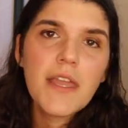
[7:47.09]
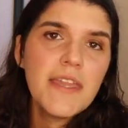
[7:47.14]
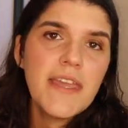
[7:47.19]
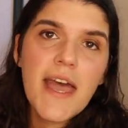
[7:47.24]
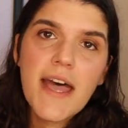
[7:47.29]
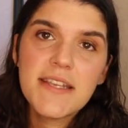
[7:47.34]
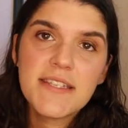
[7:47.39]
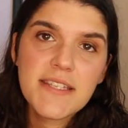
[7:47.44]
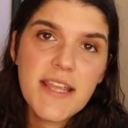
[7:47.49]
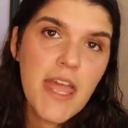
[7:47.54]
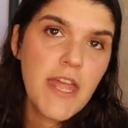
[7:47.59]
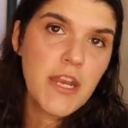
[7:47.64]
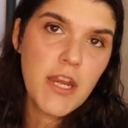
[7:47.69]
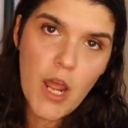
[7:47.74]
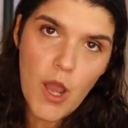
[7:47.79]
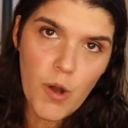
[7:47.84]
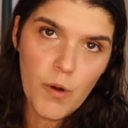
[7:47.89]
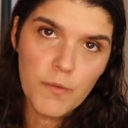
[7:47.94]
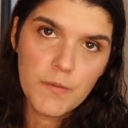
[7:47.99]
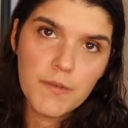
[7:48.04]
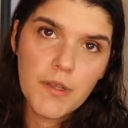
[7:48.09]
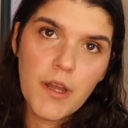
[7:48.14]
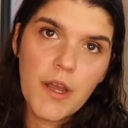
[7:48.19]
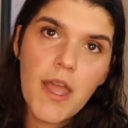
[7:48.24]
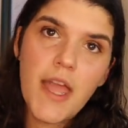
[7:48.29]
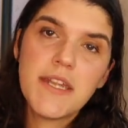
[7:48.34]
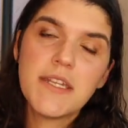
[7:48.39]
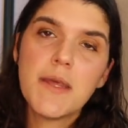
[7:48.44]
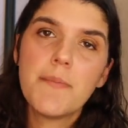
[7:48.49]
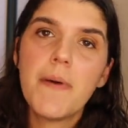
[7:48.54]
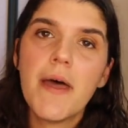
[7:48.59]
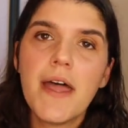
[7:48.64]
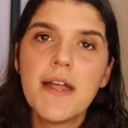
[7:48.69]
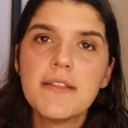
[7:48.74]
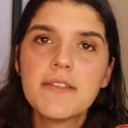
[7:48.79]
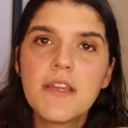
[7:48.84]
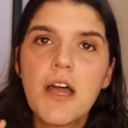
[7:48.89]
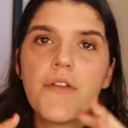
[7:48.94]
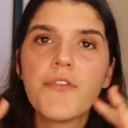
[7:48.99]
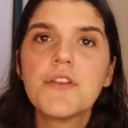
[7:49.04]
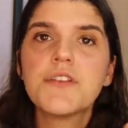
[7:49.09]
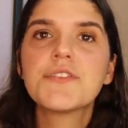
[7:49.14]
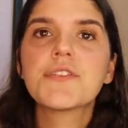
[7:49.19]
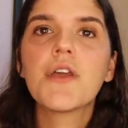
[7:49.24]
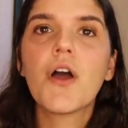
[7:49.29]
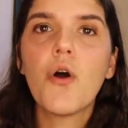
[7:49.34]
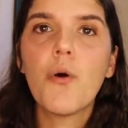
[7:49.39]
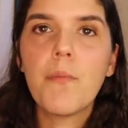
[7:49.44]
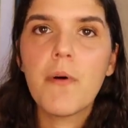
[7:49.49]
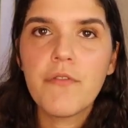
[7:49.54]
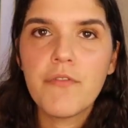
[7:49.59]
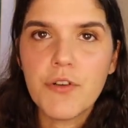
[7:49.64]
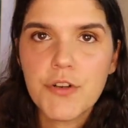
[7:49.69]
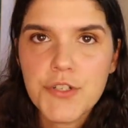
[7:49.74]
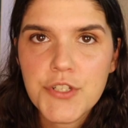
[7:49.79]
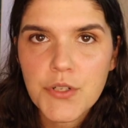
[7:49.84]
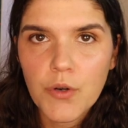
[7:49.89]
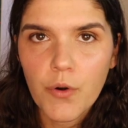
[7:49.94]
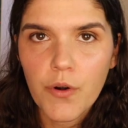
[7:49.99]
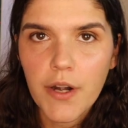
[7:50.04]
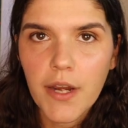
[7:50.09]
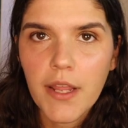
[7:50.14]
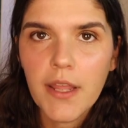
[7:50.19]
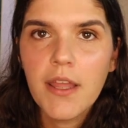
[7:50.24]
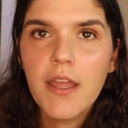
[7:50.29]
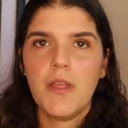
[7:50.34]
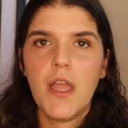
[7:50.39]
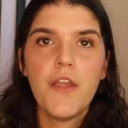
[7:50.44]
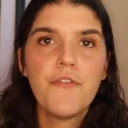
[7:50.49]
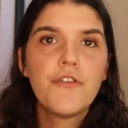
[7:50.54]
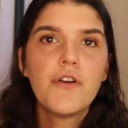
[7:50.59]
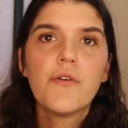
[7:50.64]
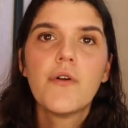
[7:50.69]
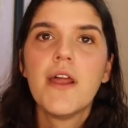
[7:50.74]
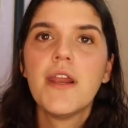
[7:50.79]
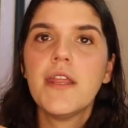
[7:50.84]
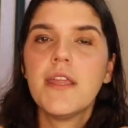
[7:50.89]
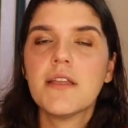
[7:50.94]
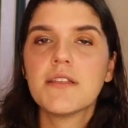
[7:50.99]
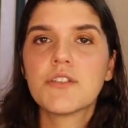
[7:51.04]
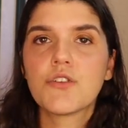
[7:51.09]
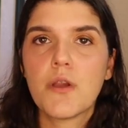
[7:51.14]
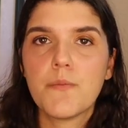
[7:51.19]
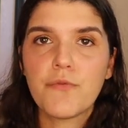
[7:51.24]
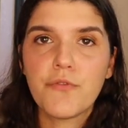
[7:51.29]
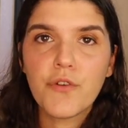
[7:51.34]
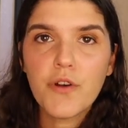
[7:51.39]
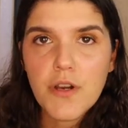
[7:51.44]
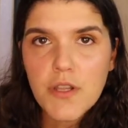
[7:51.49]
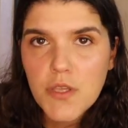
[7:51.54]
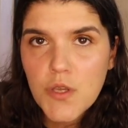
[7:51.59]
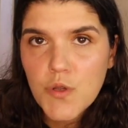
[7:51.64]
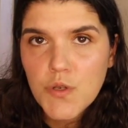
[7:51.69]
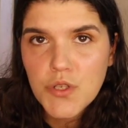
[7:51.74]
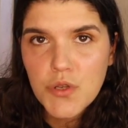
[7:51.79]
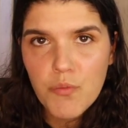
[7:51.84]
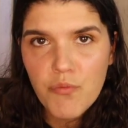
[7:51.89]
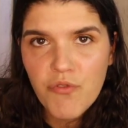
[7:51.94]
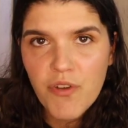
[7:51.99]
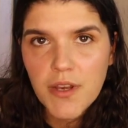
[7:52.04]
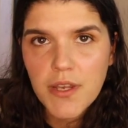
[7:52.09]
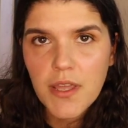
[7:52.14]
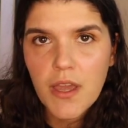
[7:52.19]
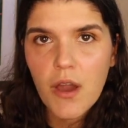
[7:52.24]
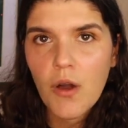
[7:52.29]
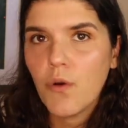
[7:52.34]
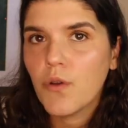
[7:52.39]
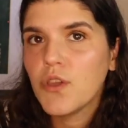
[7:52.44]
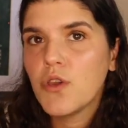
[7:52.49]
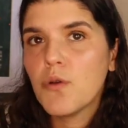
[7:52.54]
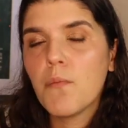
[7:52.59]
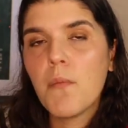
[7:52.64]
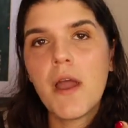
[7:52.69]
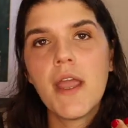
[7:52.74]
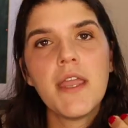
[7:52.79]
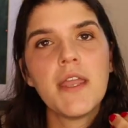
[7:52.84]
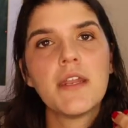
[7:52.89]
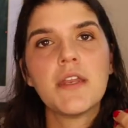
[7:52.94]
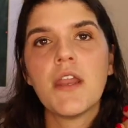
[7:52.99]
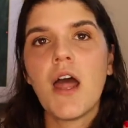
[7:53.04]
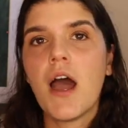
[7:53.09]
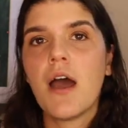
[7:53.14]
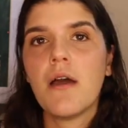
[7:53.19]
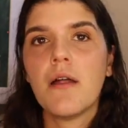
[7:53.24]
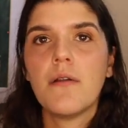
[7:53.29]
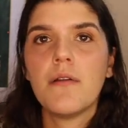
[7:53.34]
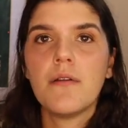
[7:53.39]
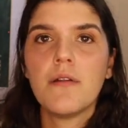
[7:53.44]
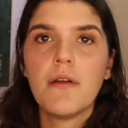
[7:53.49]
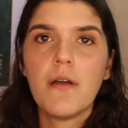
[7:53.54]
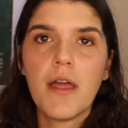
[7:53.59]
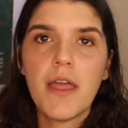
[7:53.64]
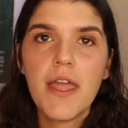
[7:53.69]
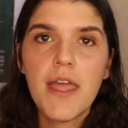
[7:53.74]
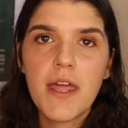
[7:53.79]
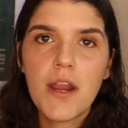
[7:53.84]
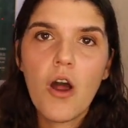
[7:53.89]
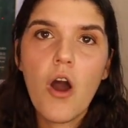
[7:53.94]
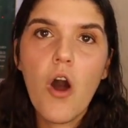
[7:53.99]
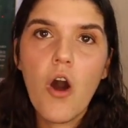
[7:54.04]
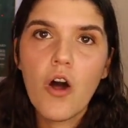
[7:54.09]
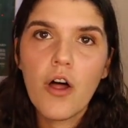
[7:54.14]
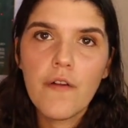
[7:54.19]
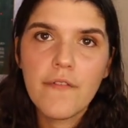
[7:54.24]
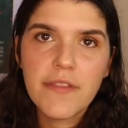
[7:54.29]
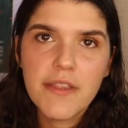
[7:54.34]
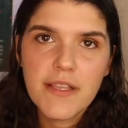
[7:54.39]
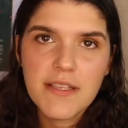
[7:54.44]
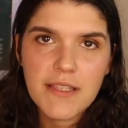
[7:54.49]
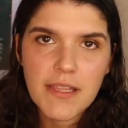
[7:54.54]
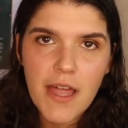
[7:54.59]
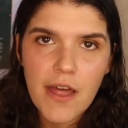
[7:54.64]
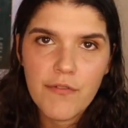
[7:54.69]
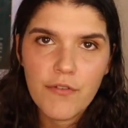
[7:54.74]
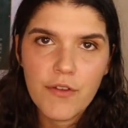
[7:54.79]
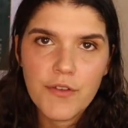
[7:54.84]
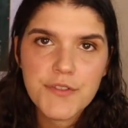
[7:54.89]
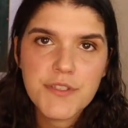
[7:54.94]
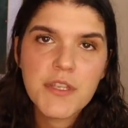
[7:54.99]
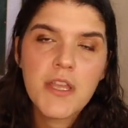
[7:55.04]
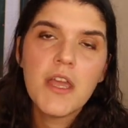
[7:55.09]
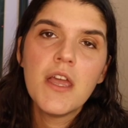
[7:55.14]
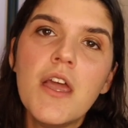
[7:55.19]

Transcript: Yes and no. It depends on the scope of your story. If you're writing a script for a YouTube video, you might not hit all of these levels.